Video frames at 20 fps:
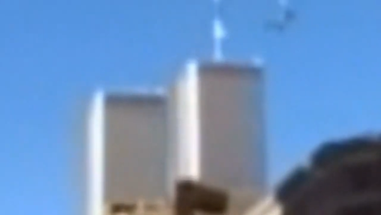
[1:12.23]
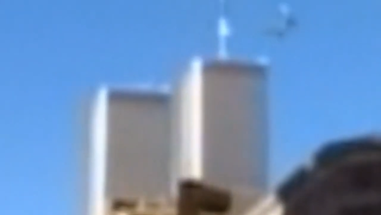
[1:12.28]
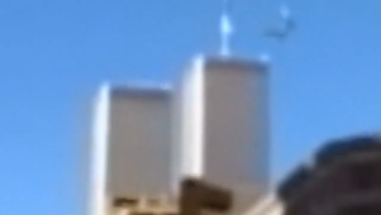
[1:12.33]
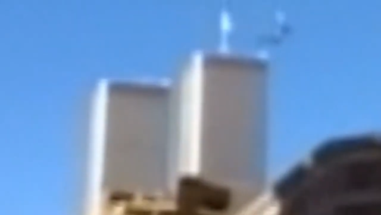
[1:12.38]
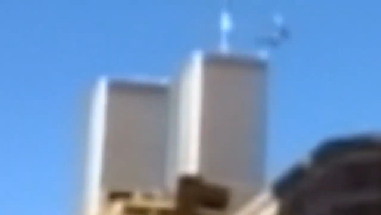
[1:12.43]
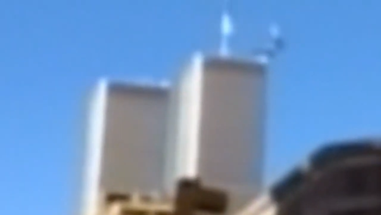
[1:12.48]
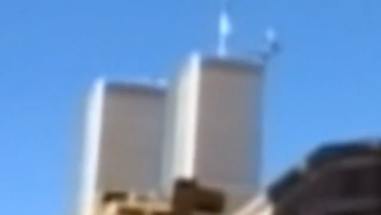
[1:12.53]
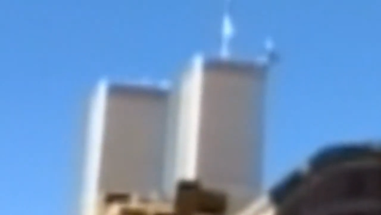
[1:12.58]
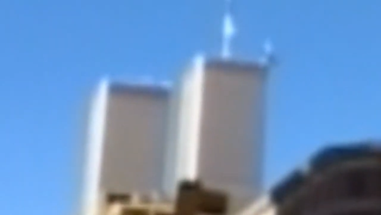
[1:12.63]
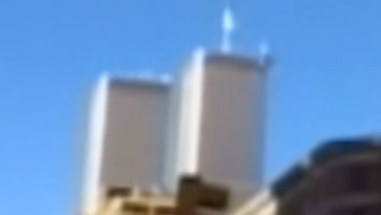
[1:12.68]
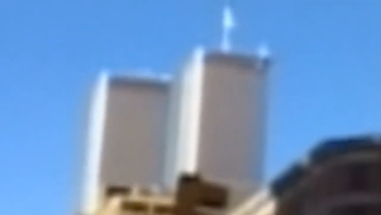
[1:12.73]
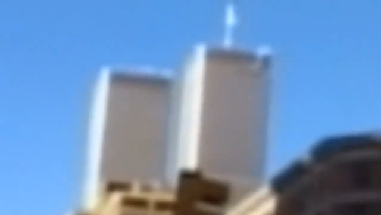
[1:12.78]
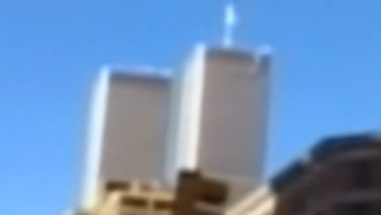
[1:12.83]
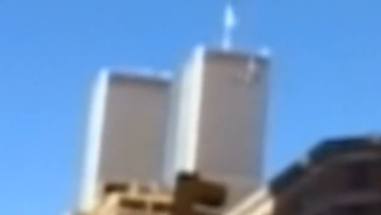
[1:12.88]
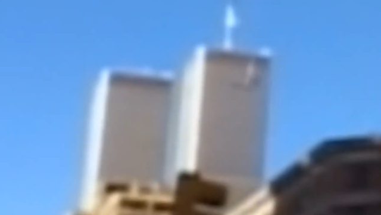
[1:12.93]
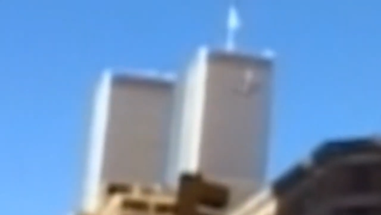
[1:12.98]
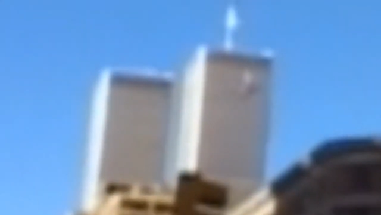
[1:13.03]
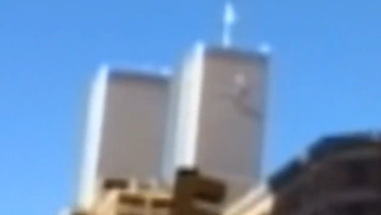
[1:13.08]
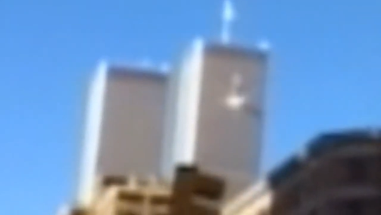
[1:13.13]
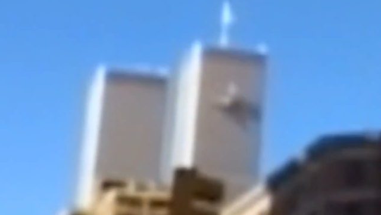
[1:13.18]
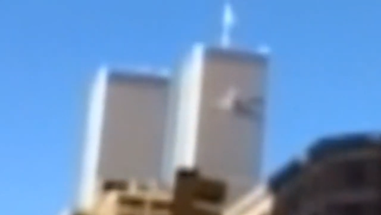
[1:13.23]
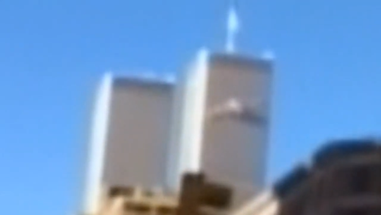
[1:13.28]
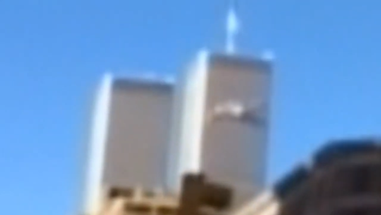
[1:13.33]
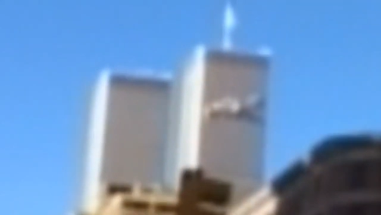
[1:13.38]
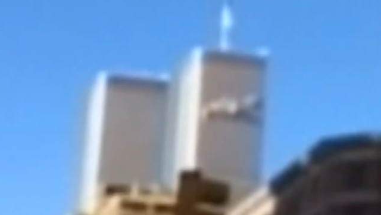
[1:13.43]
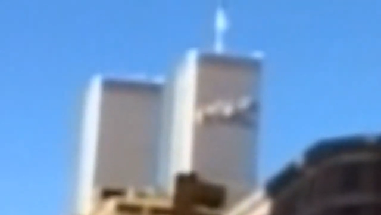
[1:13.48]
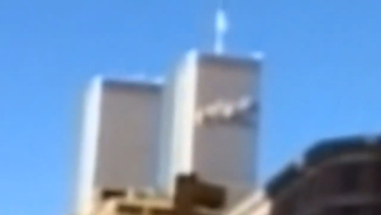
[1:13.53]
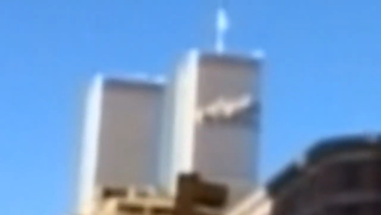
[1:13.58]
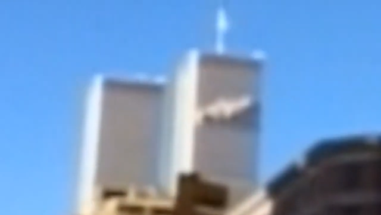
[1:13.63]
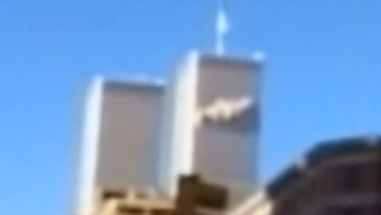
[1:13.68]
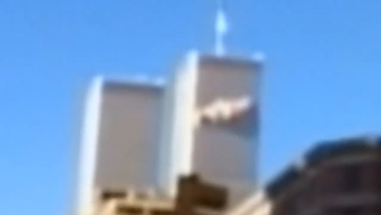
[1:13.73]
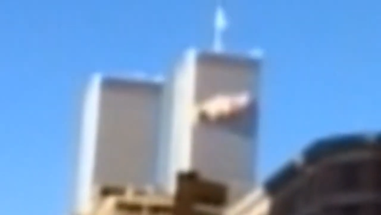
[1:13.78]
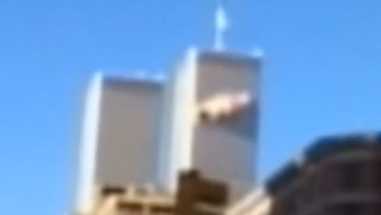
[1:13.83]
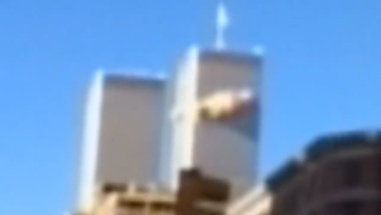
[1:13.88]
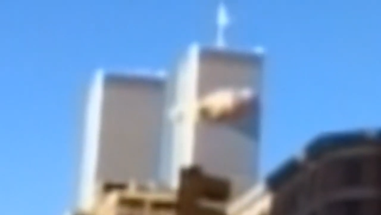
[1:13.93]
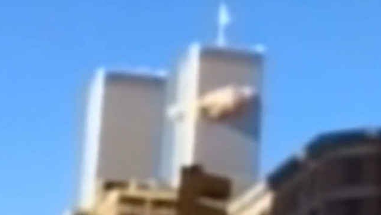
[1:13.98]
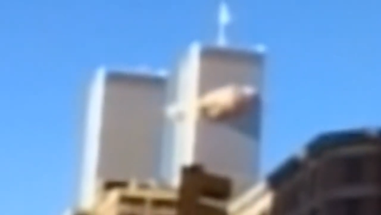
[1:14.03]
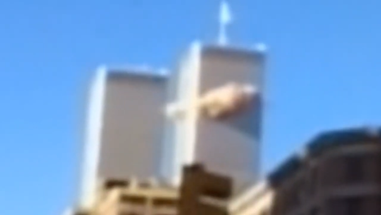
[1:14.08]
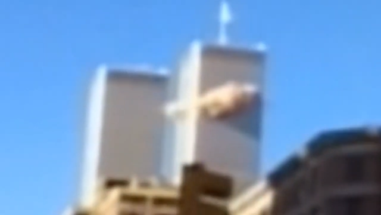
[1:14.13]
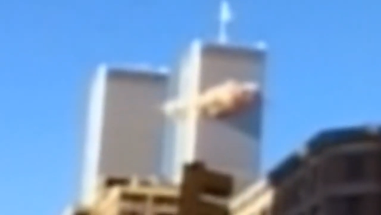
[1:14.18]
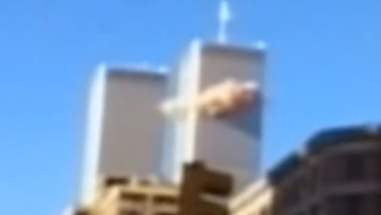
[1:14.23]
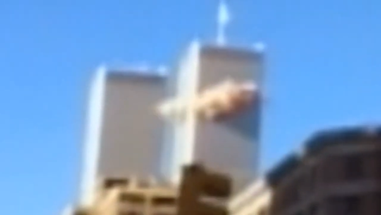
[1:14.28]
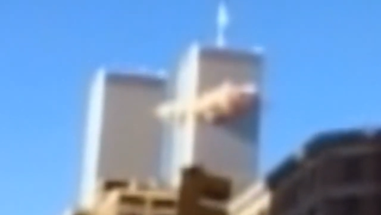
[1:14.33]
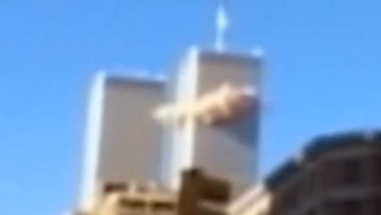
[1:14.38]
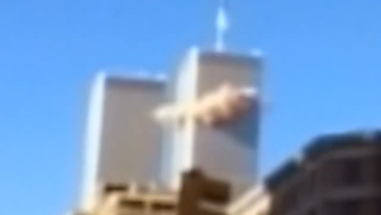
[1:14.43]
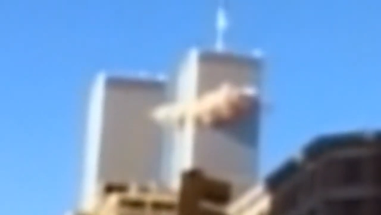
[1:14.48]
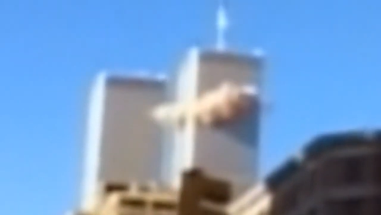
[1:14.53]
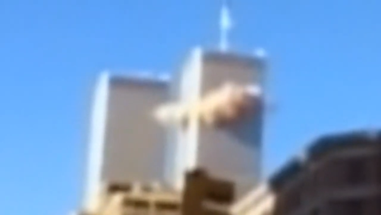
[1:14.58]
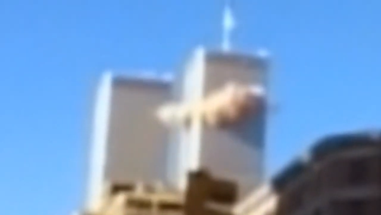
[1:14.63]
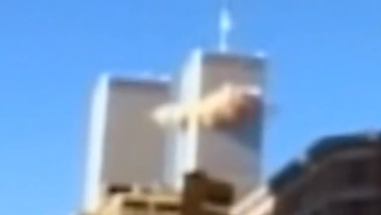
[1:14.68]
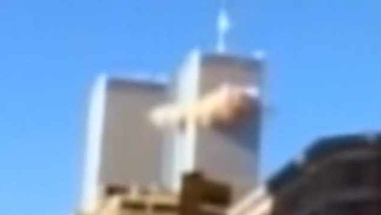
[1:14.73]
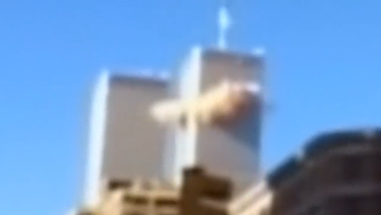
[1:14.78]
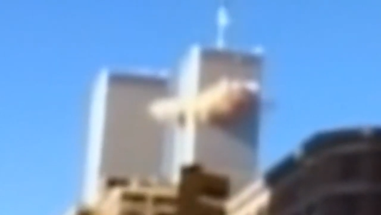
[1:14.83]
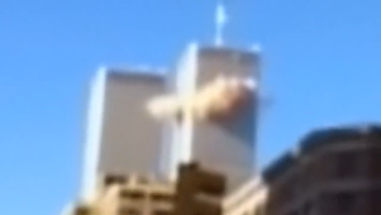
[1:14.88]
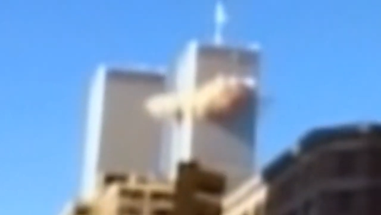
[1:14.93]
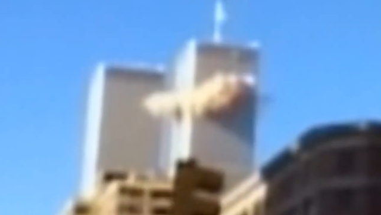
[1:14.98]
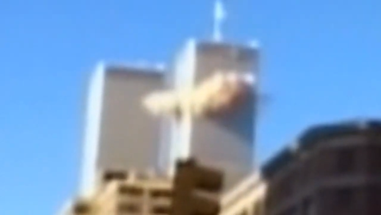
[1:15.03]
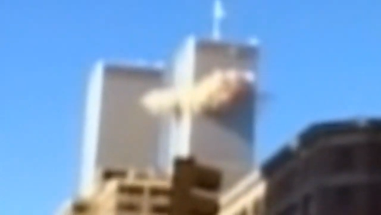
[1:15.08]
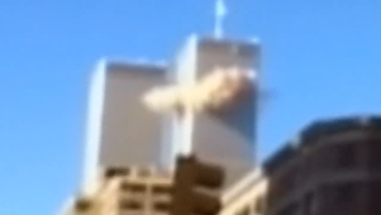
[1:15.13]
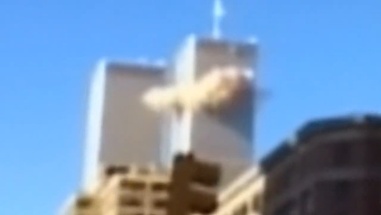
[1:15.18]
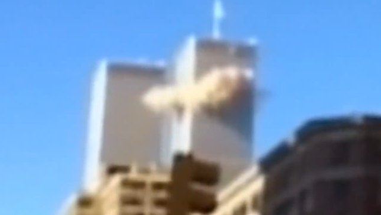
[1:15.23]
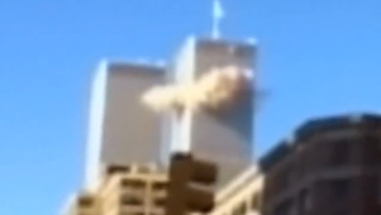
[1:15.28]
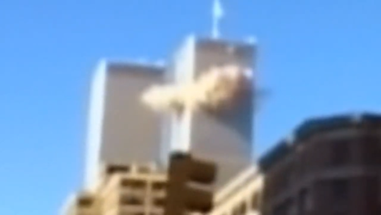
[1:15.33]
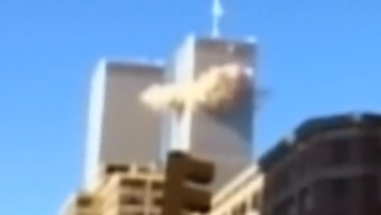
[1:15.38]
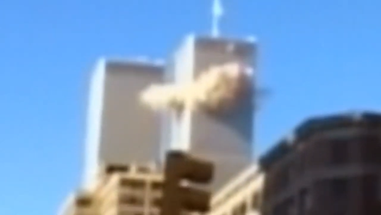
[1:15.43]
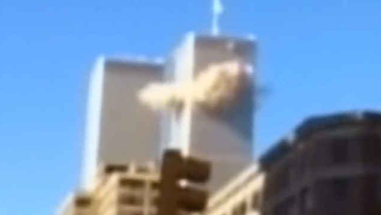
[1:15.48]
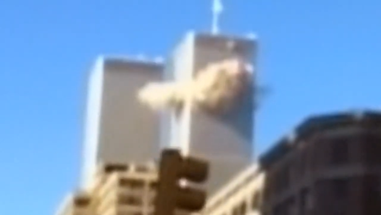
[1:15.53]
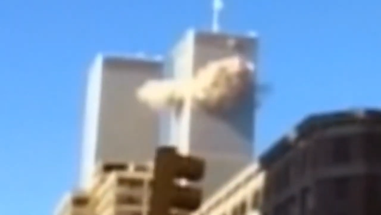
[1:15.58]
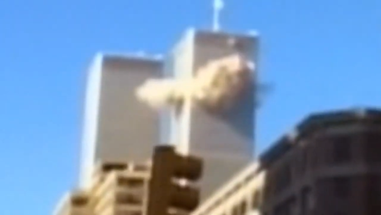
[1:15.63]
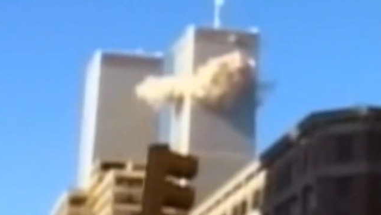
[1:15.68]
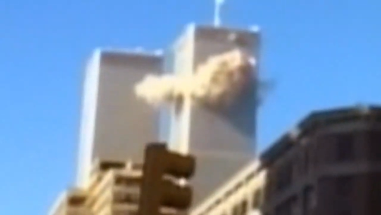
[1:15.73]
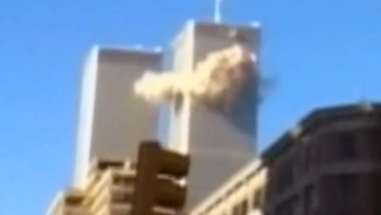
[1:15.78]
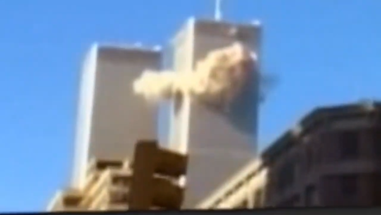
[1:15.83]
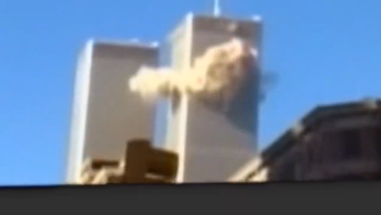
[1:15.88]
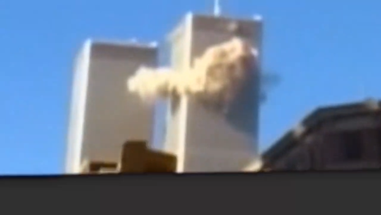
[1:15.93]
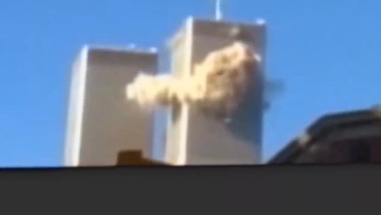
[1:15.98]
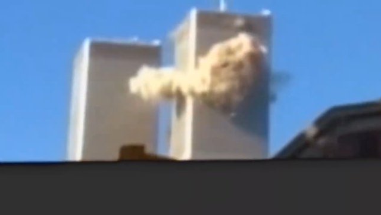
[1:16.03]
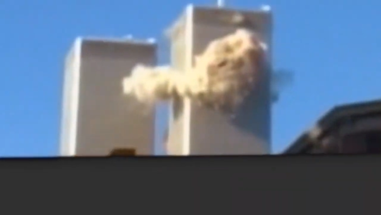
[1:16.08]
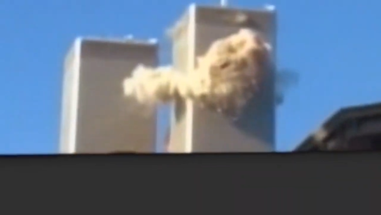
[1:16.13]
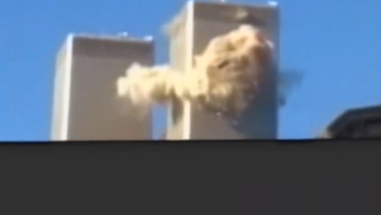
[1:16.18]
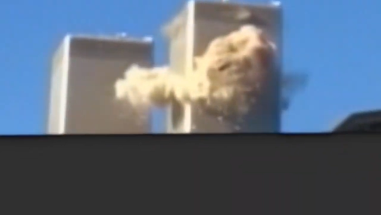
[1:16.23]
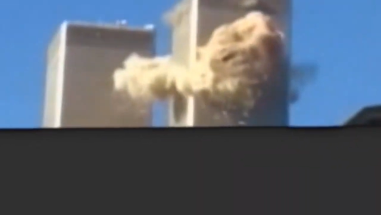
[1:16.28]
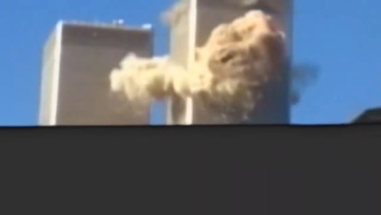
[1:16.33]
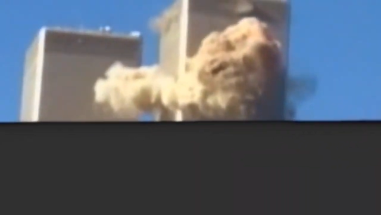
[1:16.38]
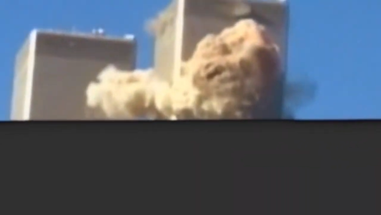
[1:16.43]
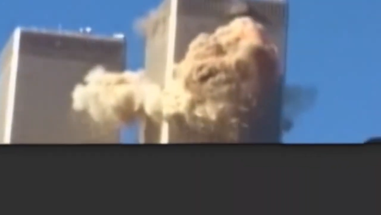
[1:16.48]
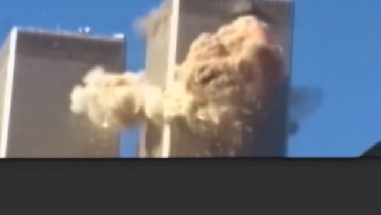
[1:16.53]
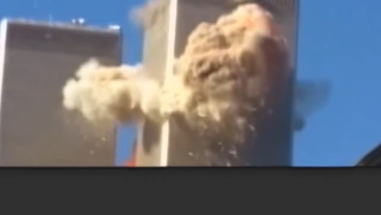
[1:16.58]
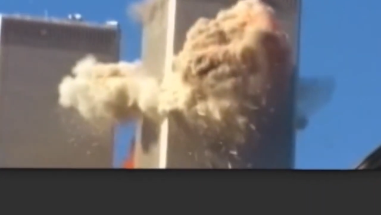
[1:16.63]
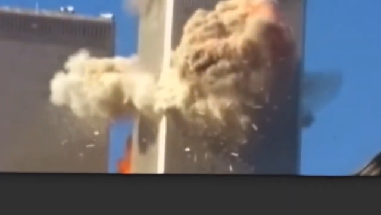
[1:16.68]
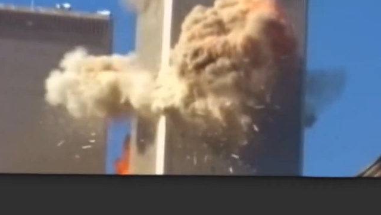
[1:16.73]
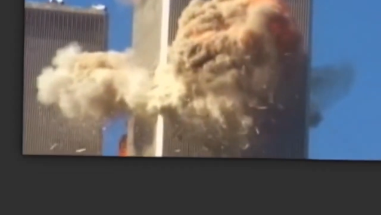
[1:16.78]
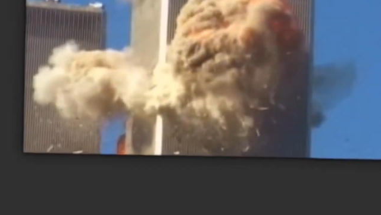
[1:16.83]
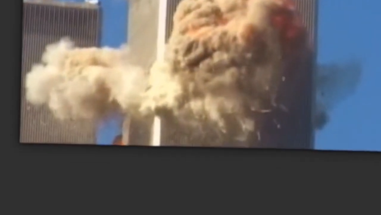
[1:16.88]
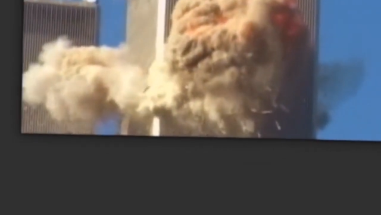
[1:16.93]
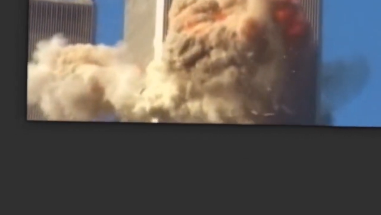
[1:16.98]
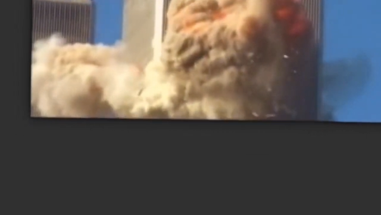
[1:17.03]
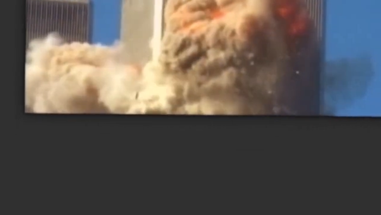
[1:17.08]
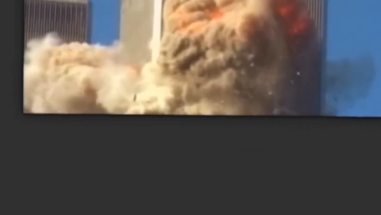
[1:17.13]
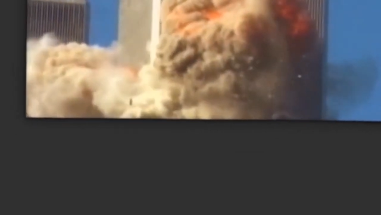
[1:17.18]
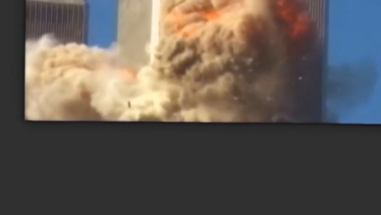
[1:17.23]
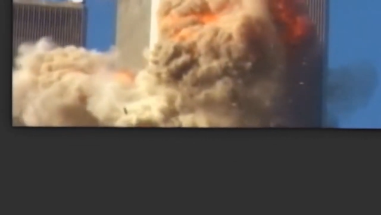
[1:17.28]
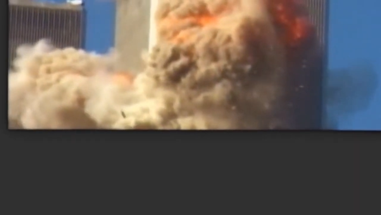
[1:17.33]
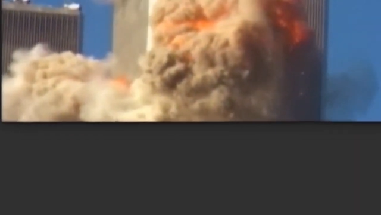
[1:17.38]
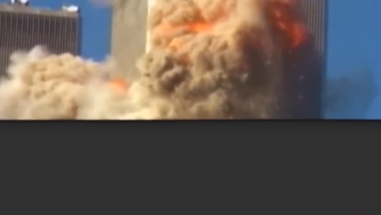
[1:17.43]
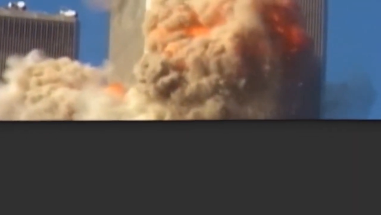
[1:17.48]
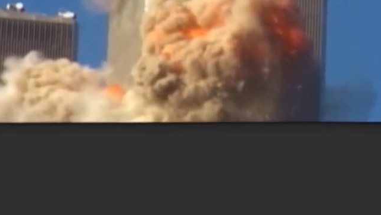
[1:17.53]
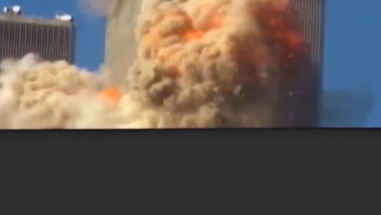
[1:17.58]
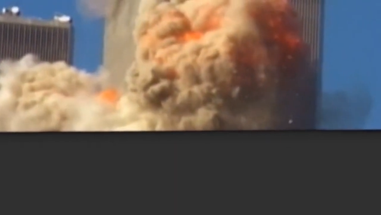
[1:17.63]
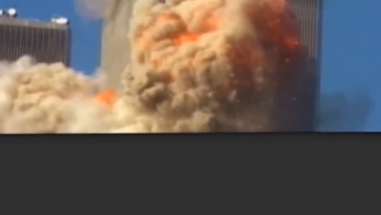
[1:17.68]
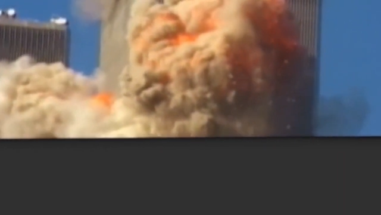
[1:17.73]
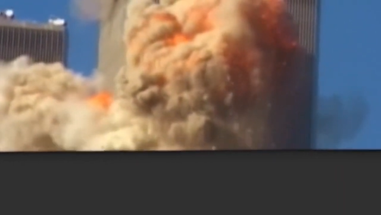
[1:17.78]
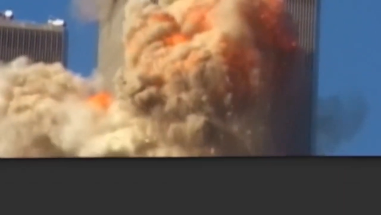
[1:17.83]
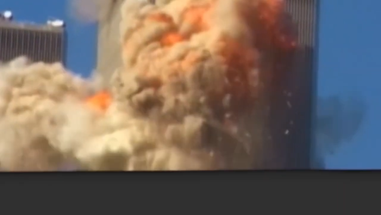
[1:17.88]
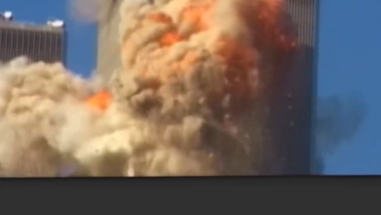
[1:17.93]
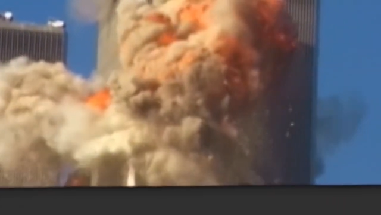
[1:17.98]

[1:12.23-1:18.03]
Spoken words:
Nobody's mouth can be seen.